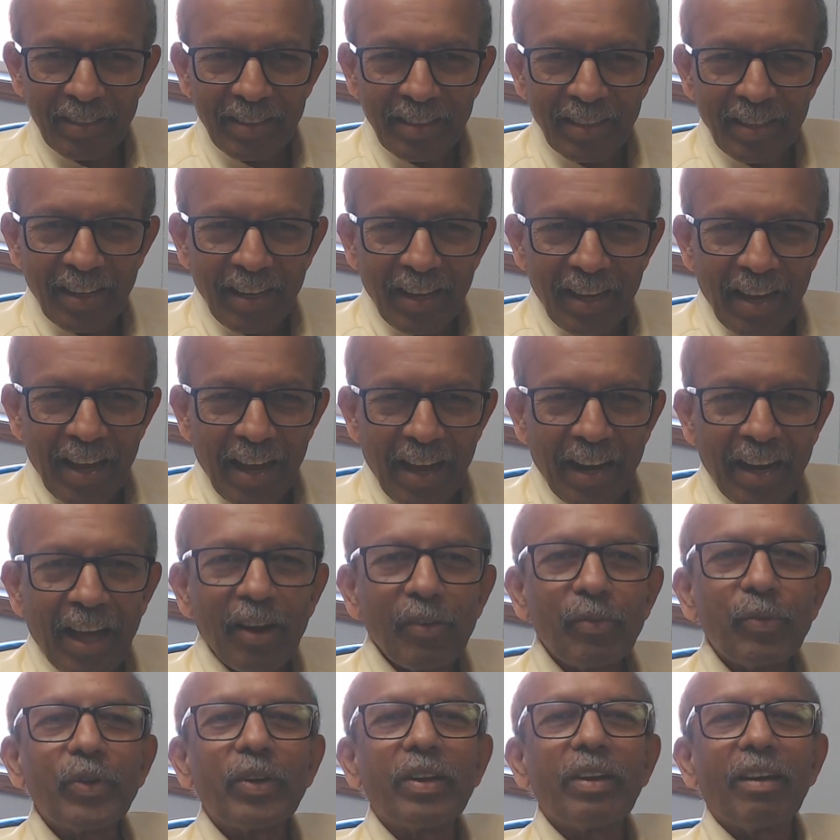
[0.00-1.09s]
And I would
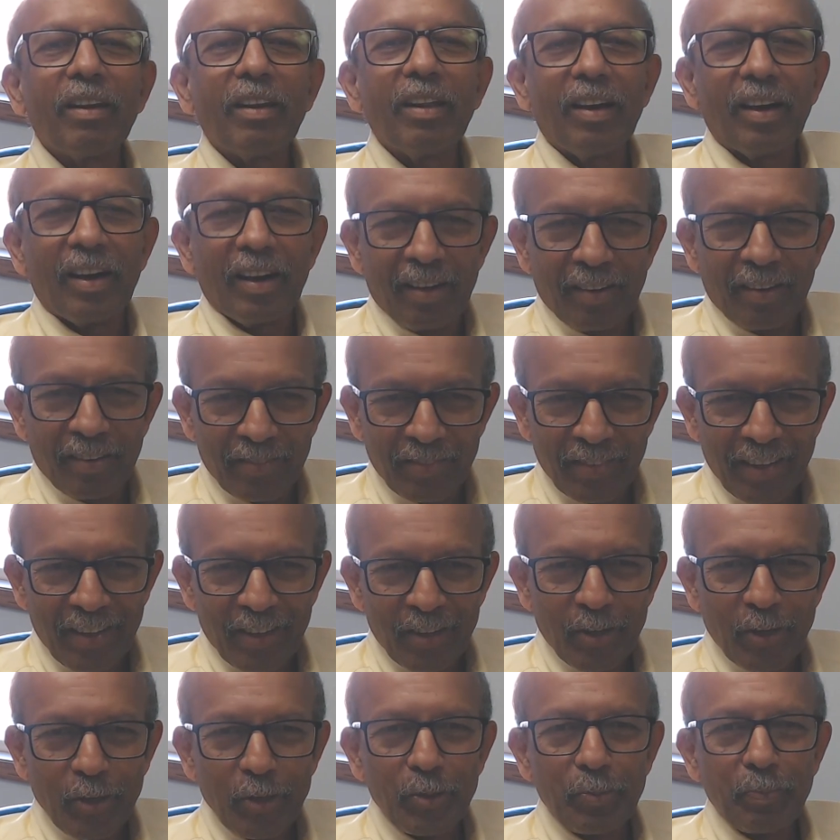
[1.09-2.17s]
love to
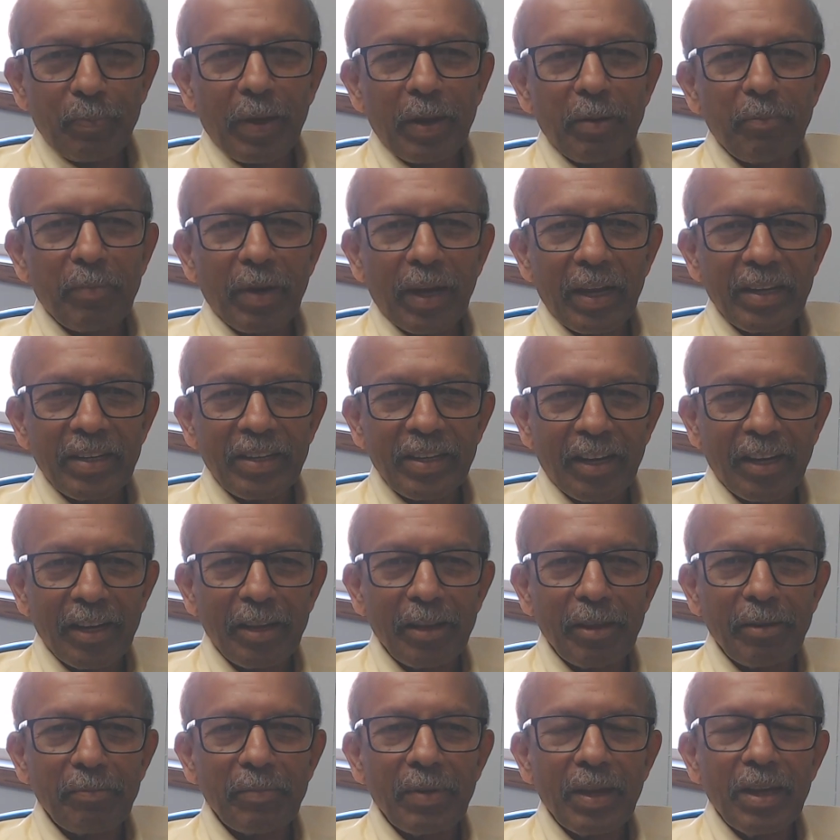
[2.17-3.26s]
spend my time
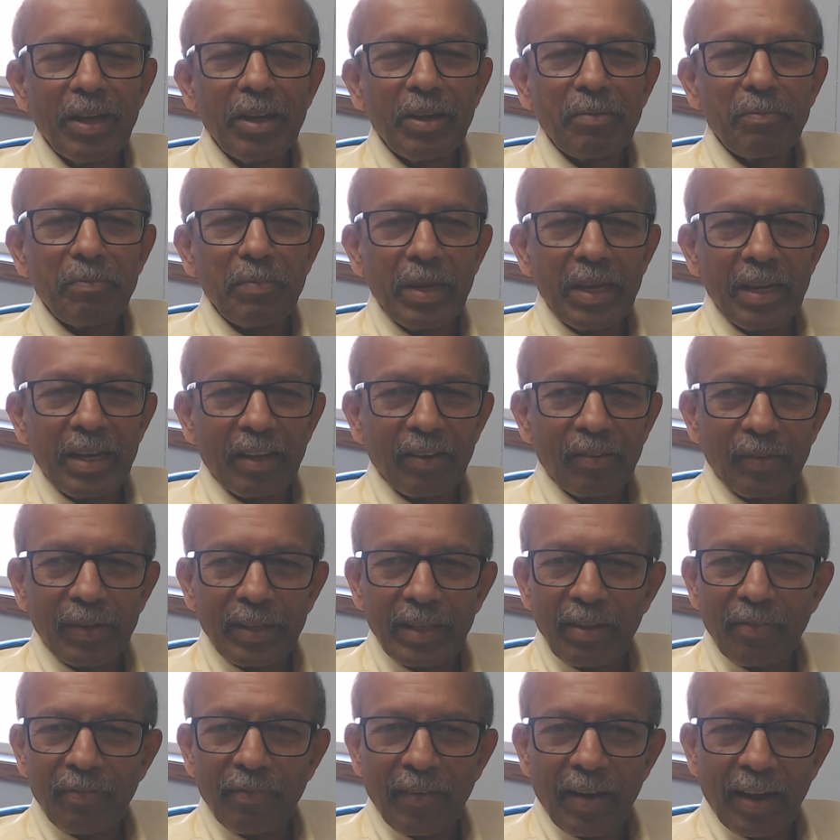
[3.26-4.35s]
meeting with the
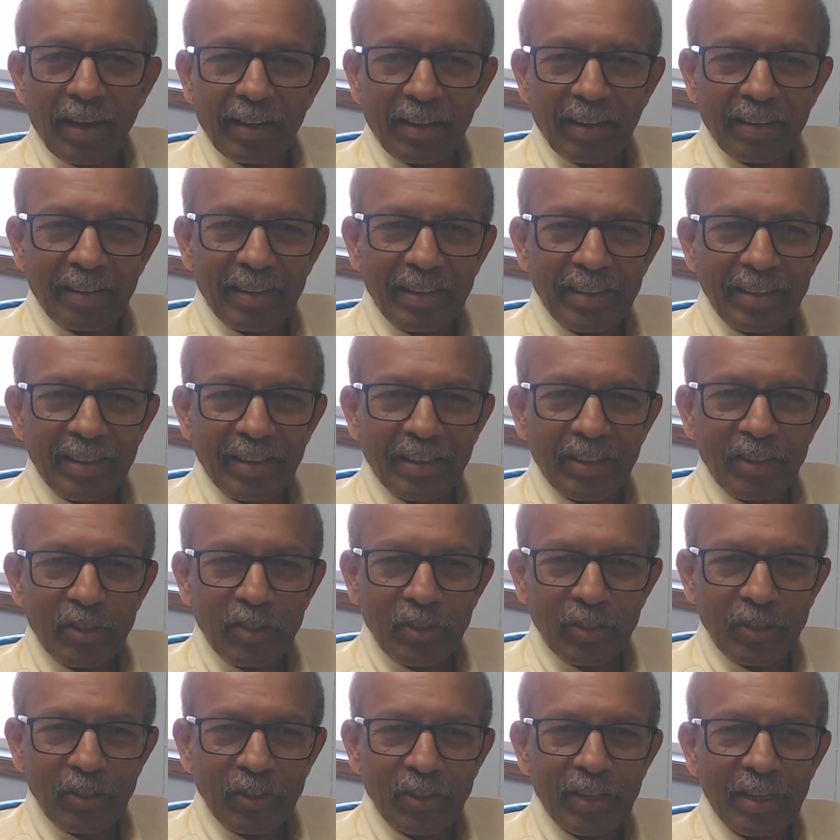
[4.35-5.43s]
faculty and the
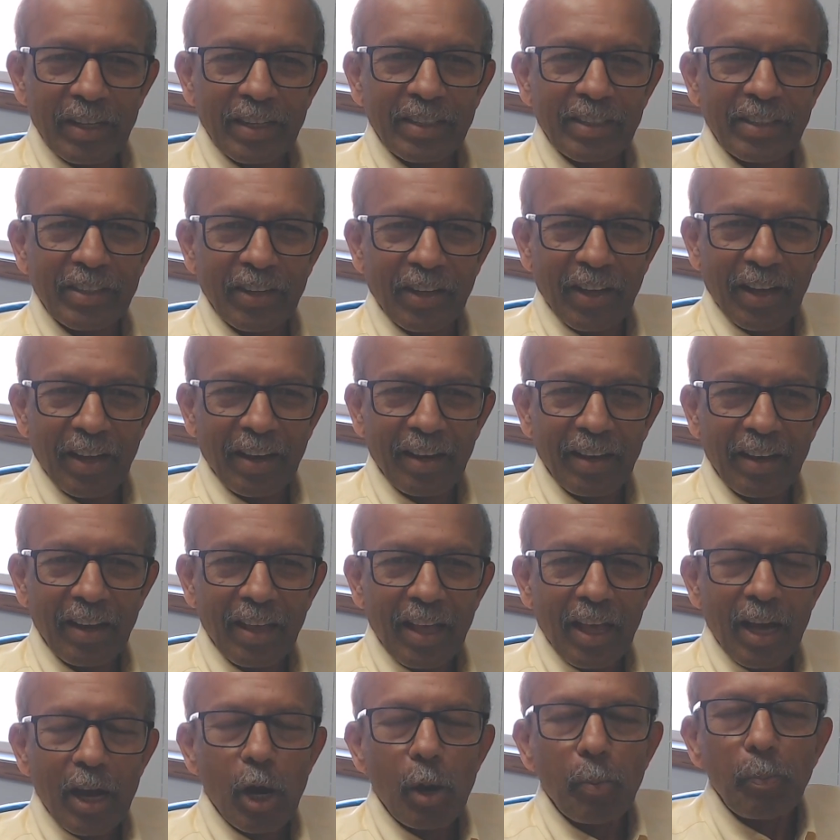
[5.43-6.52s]
students on
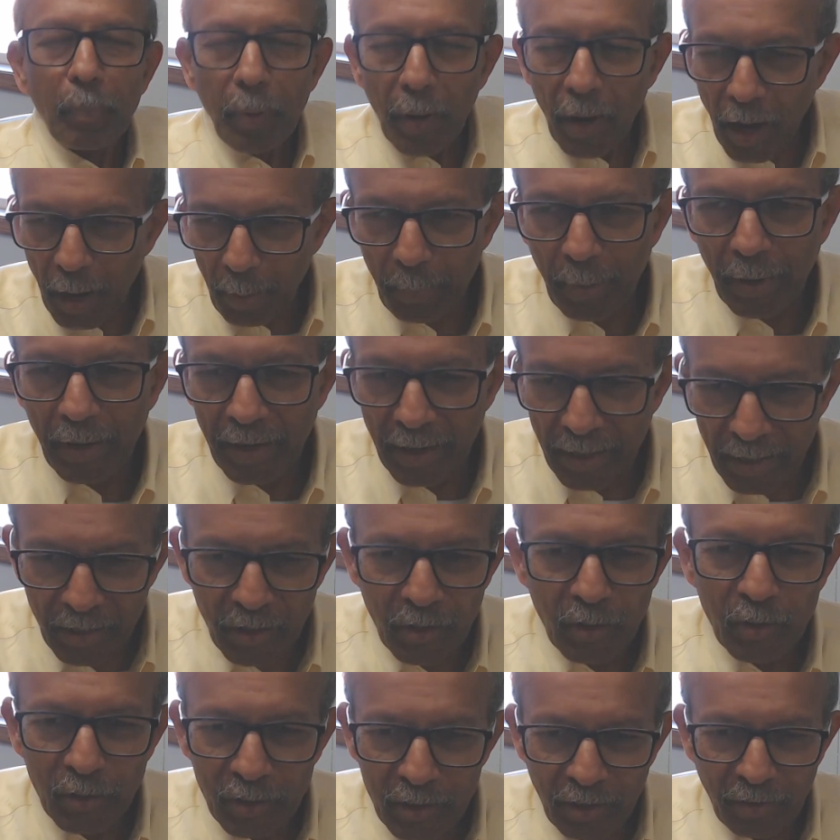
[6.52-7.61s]
appropriate use of
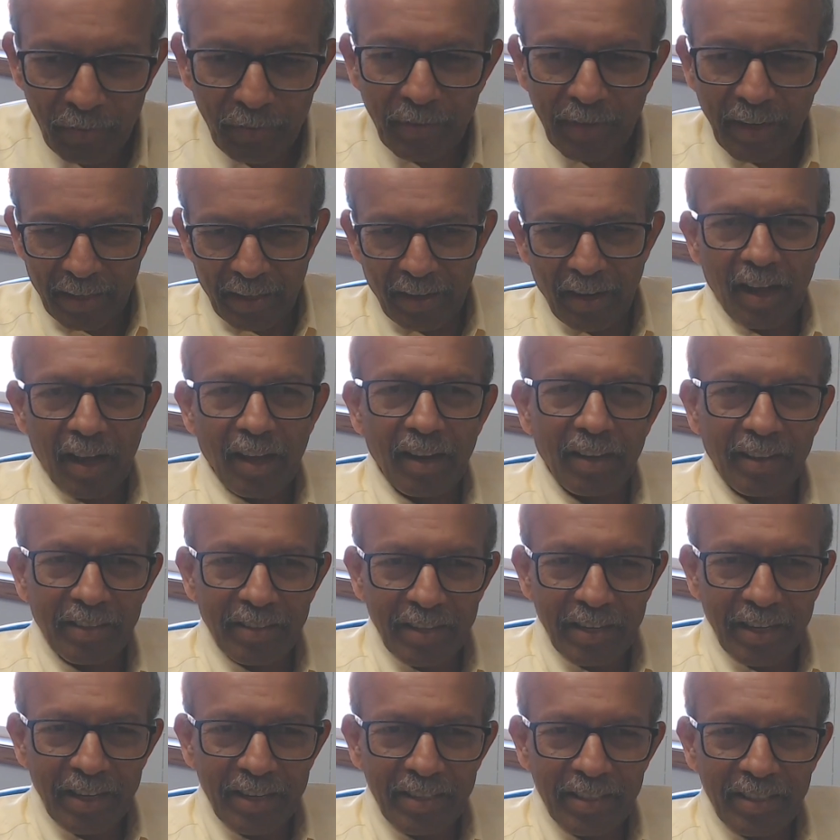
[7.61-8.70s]
technologies,
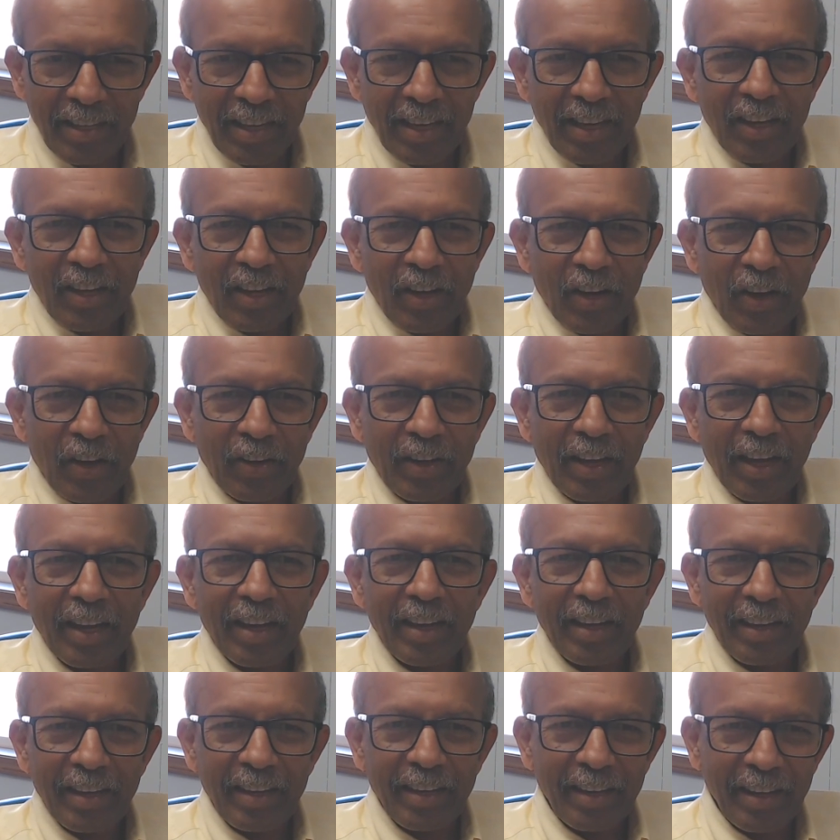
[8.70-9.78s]
okay,
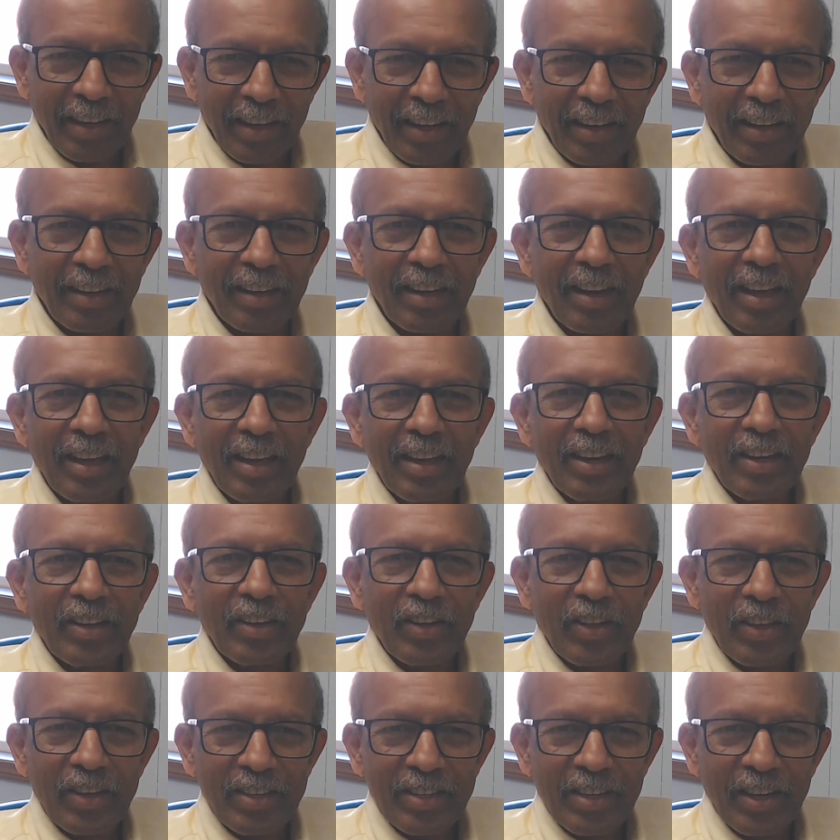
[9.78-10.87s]
in
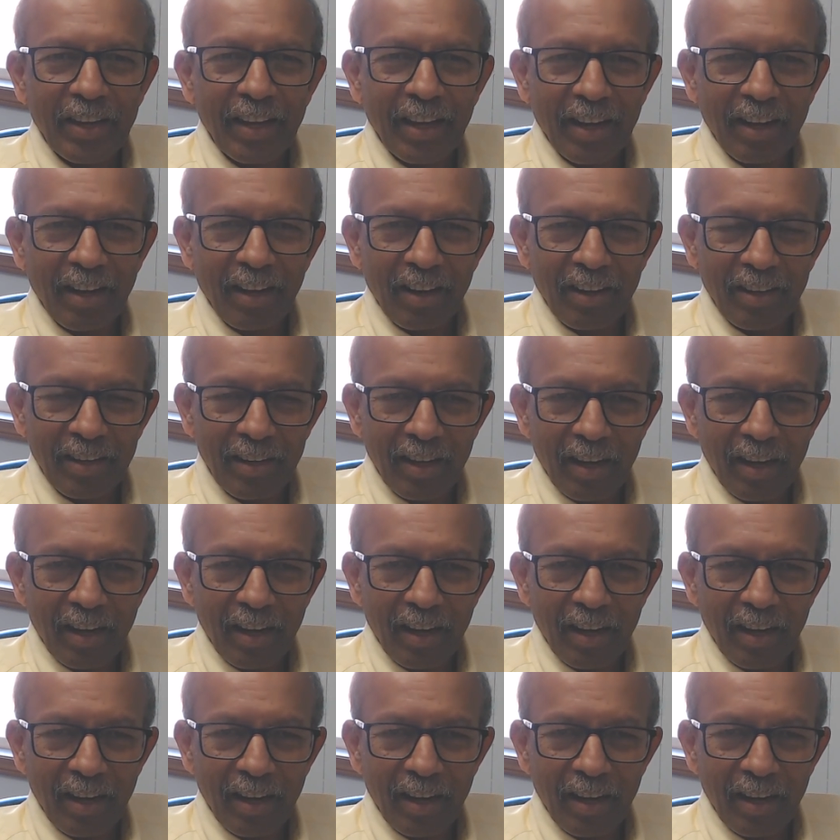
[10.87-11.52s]
teaching and learning.